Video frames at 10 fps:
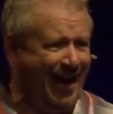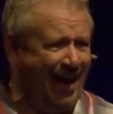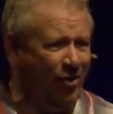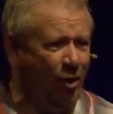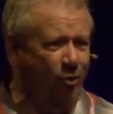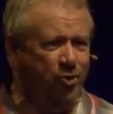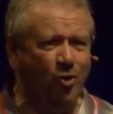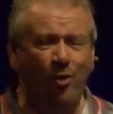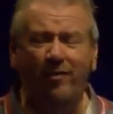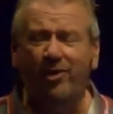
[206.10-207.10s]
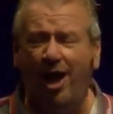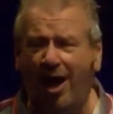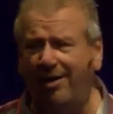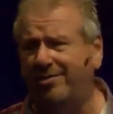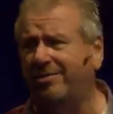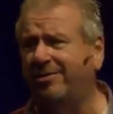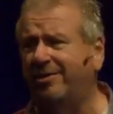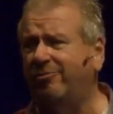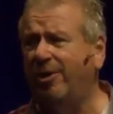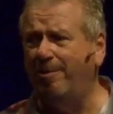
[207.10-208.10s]
And those who have not
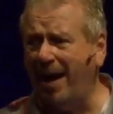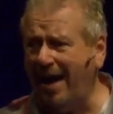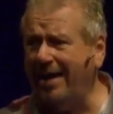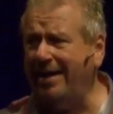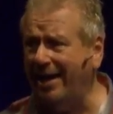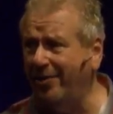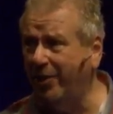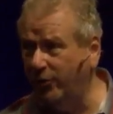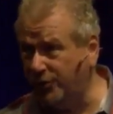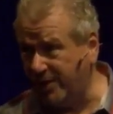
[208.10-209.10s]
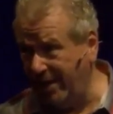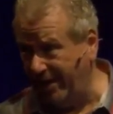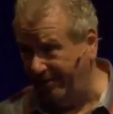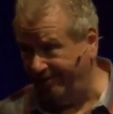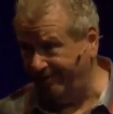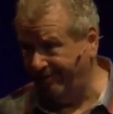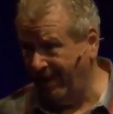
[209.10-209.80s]
remain in their sin.